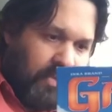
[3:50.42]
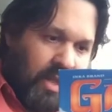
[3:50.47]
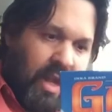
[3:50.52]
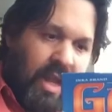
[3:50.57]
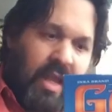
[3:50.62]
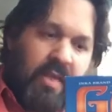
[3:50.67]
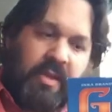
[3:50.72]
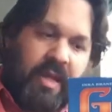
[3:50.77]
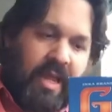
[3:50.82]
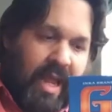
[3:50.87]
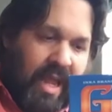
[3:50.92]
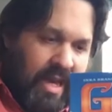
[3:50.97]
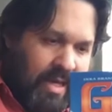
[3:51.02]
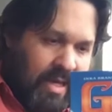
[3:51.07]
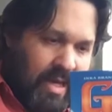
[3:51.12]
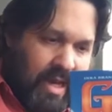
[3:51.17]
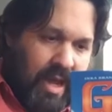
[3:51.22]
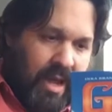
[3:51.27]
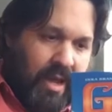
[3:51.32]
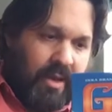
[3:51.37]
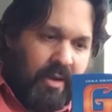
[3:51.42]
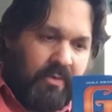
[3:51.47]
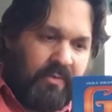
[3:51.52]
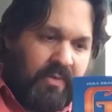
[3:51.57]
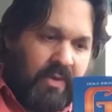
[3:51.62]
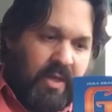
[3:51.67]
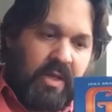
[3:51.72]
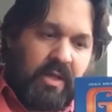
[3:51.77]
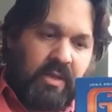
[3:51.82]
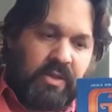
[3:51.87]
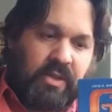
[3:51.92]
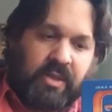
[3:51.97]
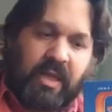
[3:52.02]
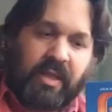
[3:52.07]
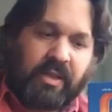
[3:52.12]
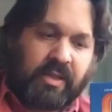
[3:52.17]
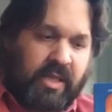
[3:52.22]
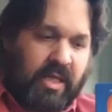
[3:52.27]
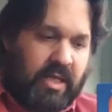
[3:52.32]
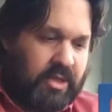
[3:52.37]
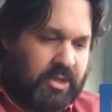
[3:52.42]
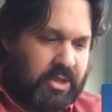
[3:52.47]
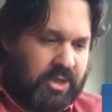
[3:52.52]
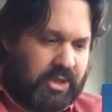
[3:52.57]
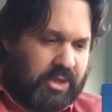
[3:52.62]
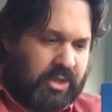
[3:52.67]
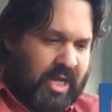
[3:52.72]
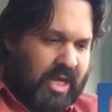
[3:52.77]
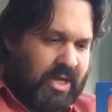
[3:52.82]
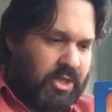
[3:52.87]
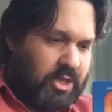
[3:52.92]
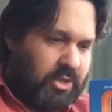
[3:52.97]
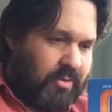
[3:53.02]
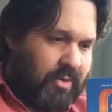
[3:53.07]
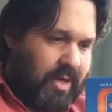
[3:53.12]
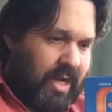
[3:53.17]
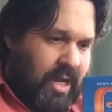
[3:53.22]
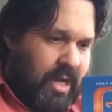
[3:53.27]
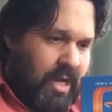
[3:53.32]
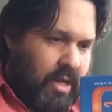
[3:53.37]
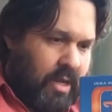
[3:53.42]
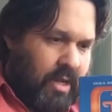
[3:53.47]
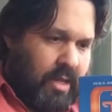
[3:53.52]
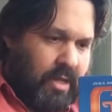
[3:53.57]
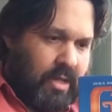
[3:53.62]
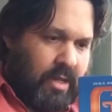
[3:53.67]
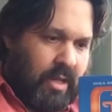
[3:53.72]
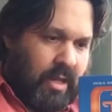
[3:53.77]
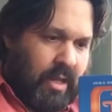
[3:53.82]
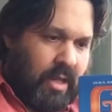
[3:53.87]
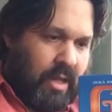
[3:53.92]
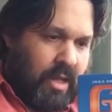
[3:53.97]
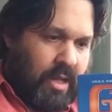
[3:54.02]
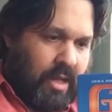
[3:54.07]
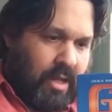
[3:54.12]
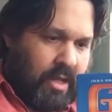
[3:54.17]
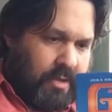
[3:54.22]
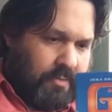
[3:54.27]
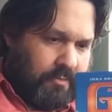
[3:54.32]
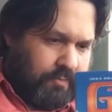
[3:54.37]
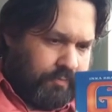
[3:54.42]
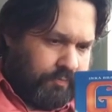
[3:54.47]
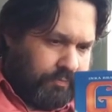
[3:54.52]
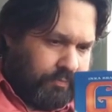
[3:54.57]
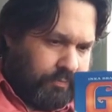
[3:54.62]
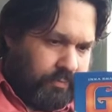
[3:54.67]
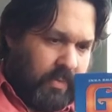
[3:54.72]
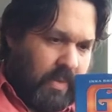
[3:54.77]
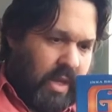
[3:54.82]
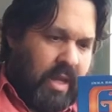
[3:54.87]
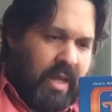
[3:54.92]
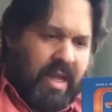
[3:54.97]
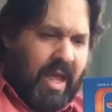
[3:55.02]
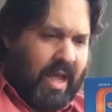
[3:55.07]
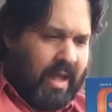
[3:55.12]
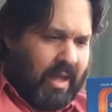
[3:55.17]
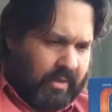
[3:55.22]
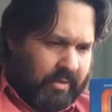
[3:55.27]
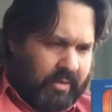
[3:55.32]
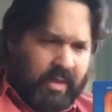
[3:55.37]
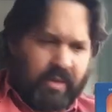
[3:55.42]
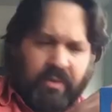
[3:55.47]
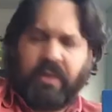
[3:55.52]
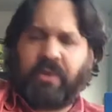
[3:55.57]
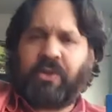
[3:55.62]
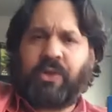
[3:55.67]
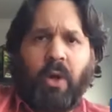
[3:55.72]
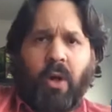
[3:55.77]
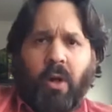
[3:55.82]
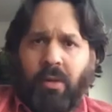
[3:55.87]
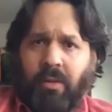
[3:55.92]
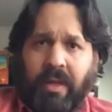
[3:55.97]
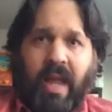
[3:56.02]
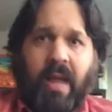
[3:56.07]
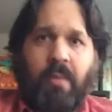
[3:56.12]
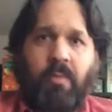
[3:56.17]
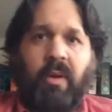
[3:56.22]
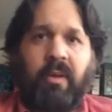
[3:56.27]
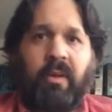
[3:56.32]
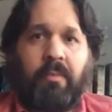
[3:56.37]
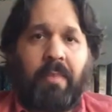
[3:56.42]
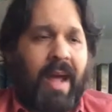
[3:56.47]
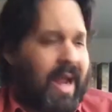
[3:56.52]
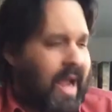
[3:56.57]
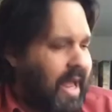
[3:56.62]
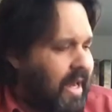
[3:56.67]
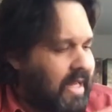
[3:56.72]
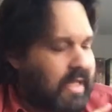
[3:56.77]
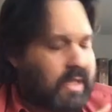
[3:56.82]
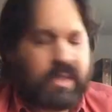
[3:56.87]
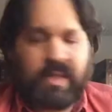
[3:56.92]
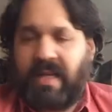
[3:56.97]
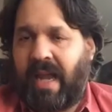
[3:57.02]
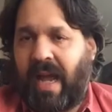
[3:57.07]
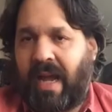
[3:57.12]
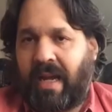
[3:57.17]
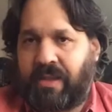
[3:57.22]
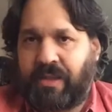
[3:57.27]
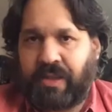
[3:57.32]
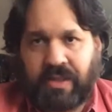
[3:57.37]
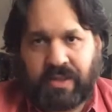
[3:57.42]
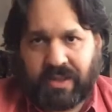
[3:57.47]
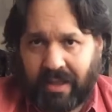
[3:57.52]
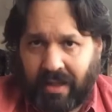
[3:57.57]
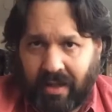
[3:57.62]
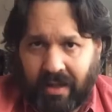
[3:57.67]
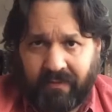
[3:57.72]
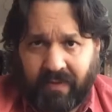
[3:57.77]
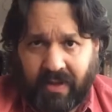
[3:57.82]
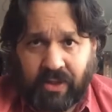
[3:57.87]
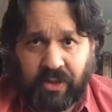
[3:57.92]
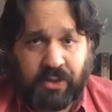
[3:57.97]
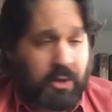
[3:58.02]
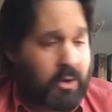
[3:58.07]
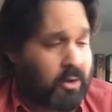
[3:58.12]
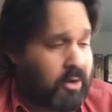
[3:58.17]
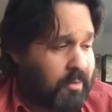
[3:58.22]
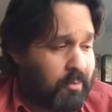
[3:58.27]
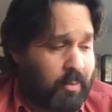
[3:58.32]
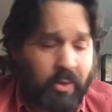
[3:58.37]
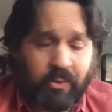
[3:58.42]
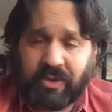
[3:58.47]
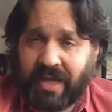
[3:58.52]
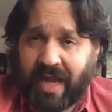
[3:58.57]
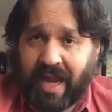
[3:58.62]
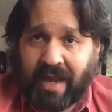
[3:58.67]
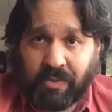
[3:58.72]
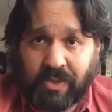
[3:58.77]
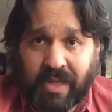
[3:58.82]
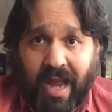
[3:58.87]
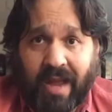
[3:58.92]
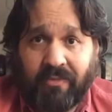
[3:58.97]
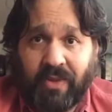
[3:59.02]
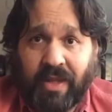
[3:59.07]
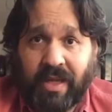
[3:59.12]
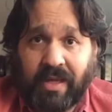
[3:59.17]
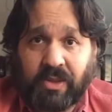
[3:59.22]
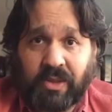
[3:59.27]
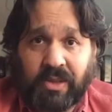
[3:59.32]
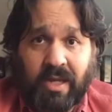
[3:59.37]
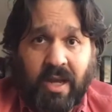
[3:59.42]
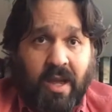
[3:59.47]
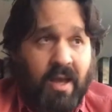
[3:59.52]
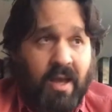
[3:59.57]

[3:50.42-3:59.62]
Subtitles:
In the India of the 16th century, there's a whole game on the back. And it's nice. It's a lovely story. Most games have this.